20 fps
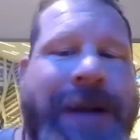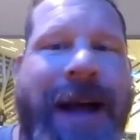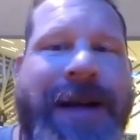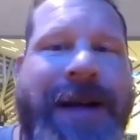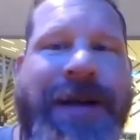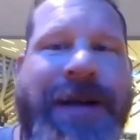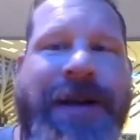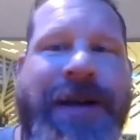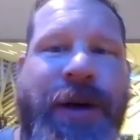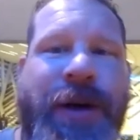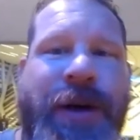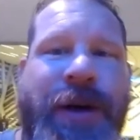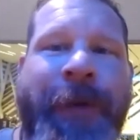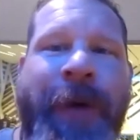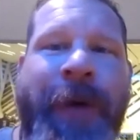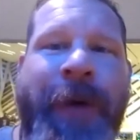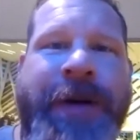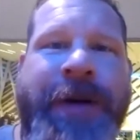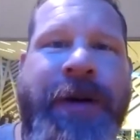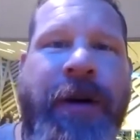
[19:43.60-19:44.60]
that's the story
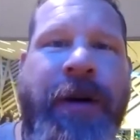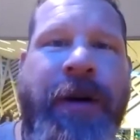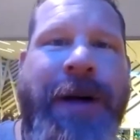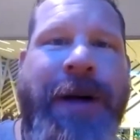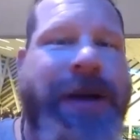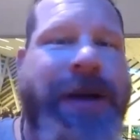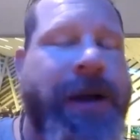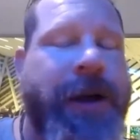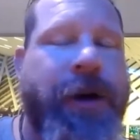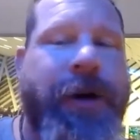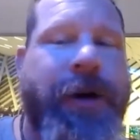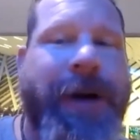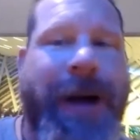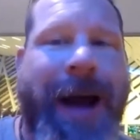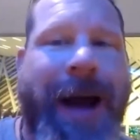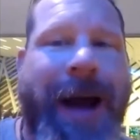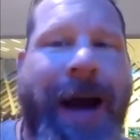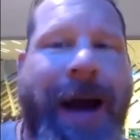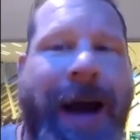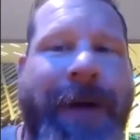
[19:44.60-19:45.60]
of professional wrestling. You
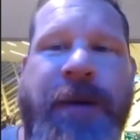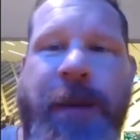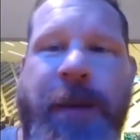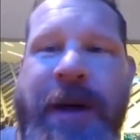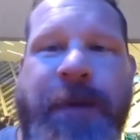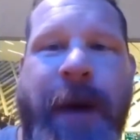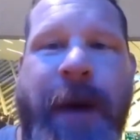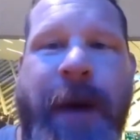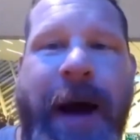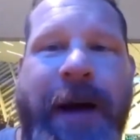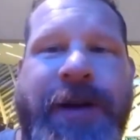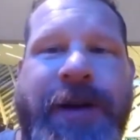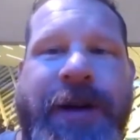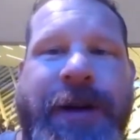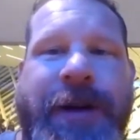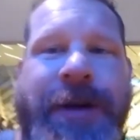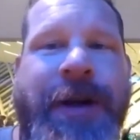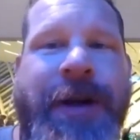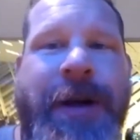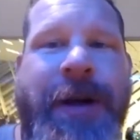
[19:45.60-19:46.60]
can have those
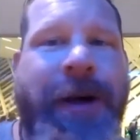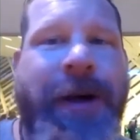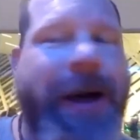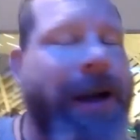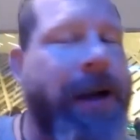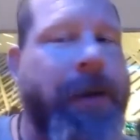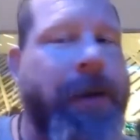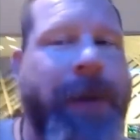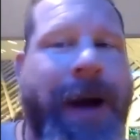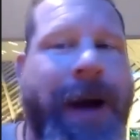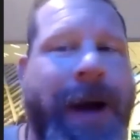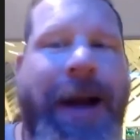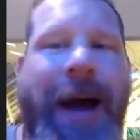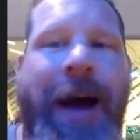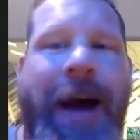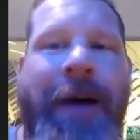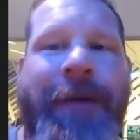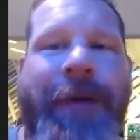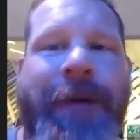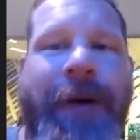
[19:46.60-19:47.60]
mismatches, and you might
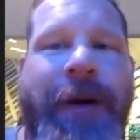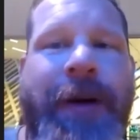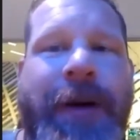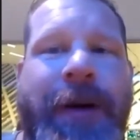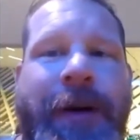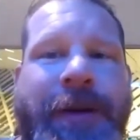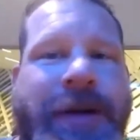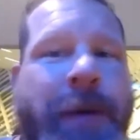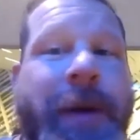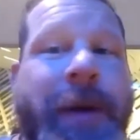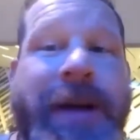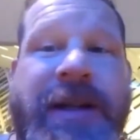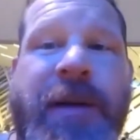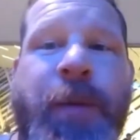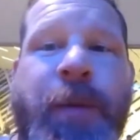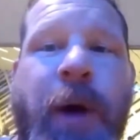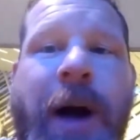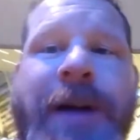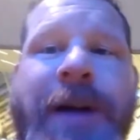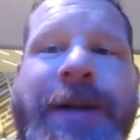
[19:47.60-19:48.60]
have, uh, you know, somebody
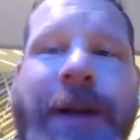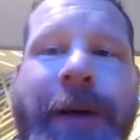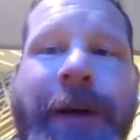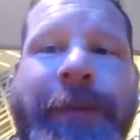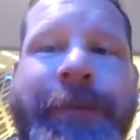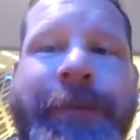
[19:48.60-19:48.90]
surprise you.